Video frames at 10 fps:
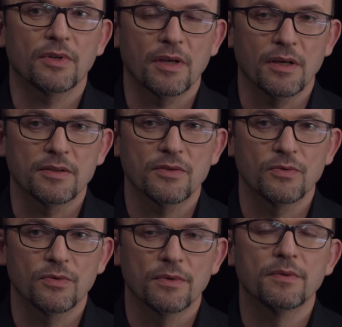Okay,
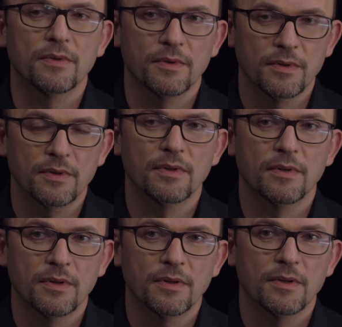so with different uh,
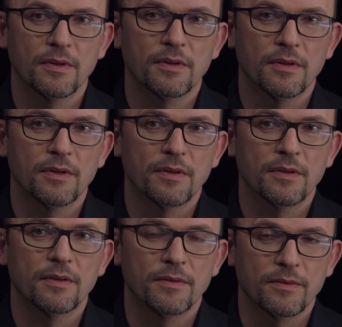uh,
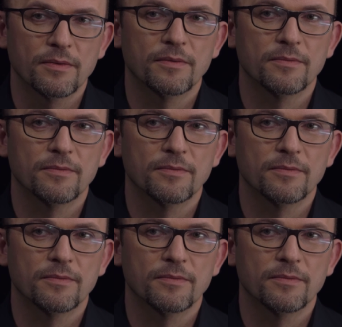modifiers.